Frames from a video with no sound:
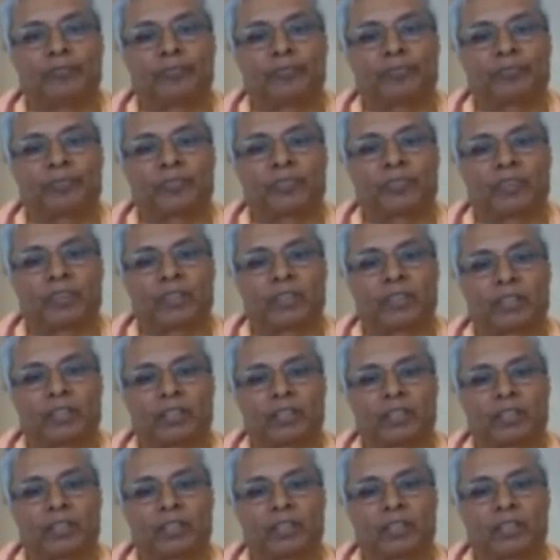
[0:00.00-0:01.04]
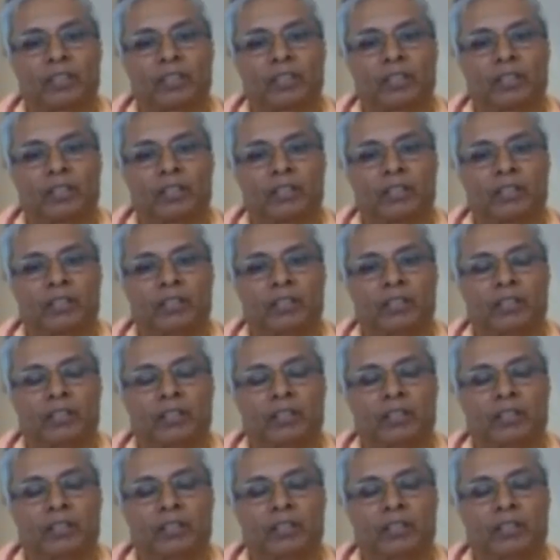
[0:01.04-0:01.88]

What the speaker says: Nobody speaks.